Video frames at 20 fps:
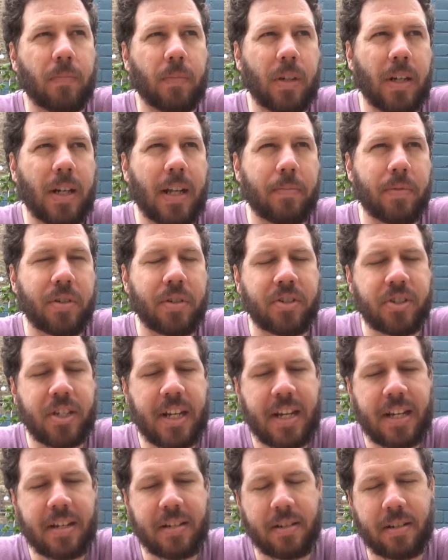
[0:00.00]
lemon
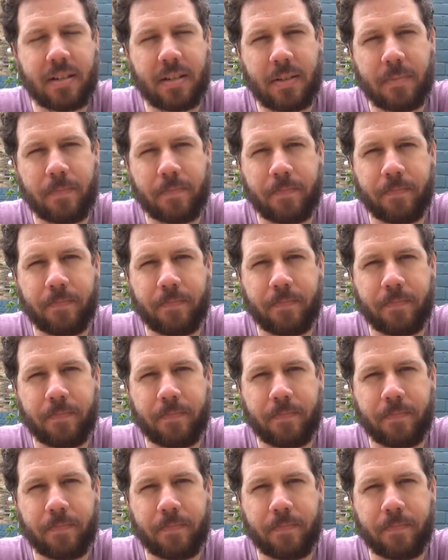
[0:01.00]
zest,